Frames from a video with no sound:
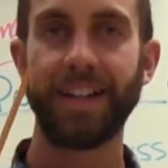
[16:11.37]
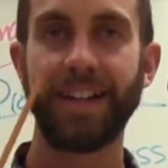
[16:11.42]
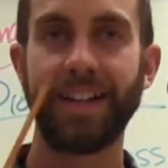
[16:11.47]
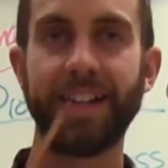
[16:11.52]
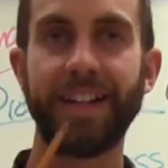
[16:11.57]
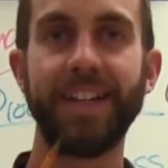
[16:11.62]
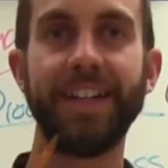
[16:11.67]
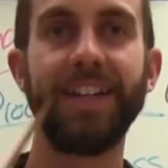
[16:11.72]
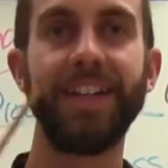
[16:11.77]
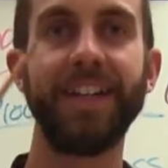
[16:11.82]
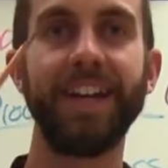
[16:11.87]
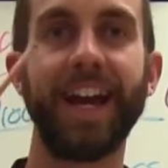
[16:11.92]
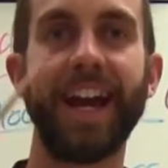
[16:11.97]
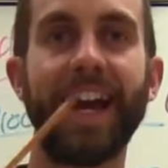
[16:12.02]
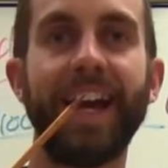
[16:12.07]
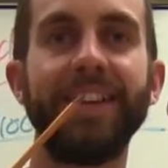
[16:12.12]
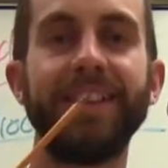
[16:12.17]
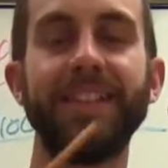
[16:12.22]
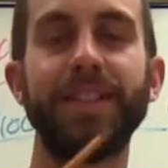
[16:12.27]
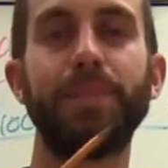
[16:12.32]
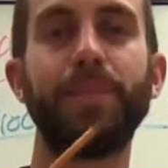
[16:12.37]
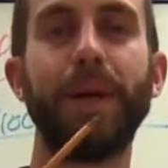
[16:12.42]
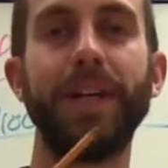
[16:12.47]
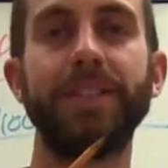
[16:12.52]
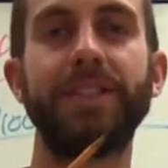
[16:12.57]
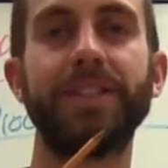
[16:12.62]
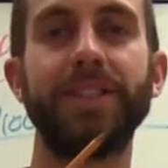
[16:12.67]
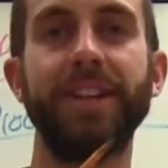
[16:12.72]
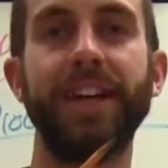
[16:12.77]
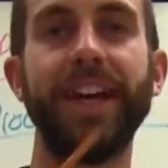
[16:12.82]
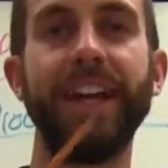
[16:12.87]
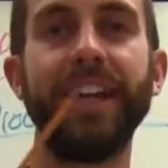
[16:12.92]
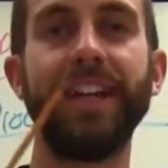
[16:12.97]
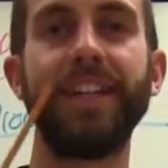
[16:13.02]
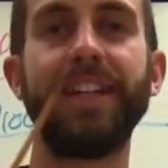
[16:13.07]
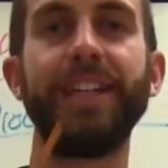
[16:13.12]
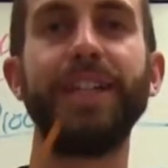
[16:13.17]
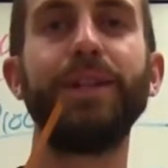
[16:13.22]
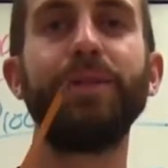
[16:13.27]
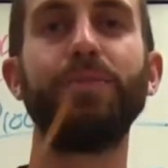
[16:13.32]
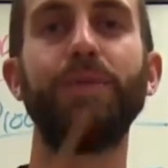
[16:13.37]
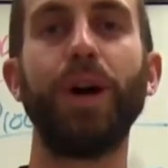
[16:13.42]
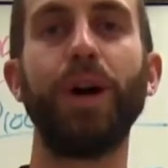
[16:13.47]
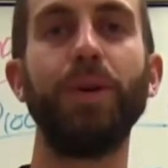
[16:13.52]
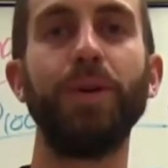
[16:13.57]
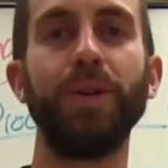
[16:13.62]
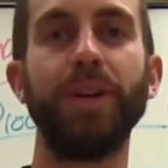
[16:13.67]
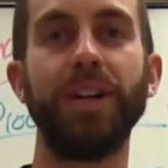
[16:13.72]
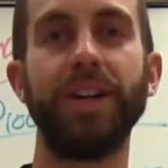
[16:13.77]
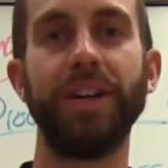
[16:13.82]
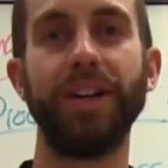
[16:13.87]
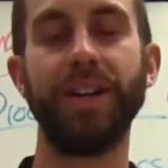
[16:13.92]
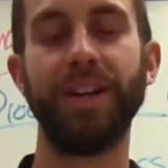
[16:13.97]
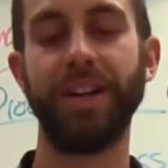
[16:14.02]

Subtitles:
he had this pencil and he wrote